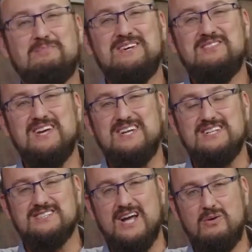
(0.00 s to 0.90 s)
big thing
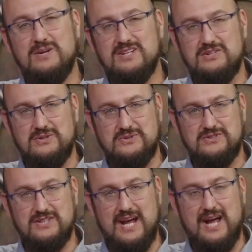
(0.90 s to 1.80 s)
is now we can
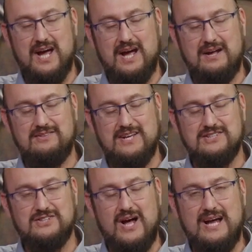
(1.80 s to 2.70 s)
use
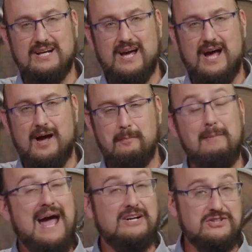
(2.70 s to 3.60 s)
things like
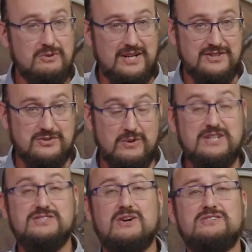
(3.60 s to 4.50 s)
MAC addresses. We
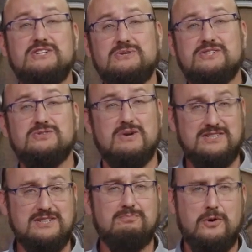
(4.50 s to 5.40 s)
can start to use
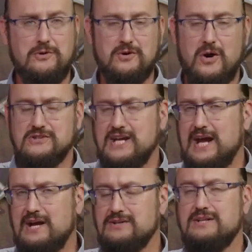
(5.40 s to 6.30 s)
addressing protocols,
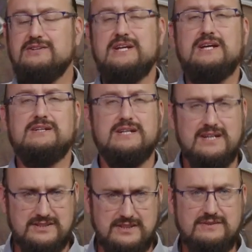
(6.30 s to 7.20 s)
and the
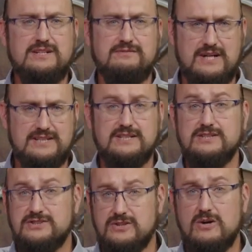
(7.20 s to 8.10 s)
connectivity device
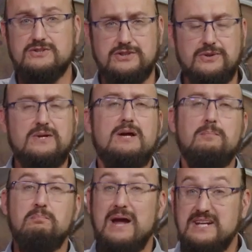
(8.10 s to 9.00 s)
can start to
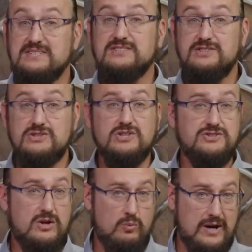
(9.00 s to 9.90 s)
make
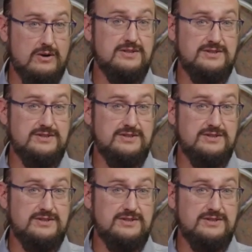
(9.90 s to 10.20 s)
decisions on where to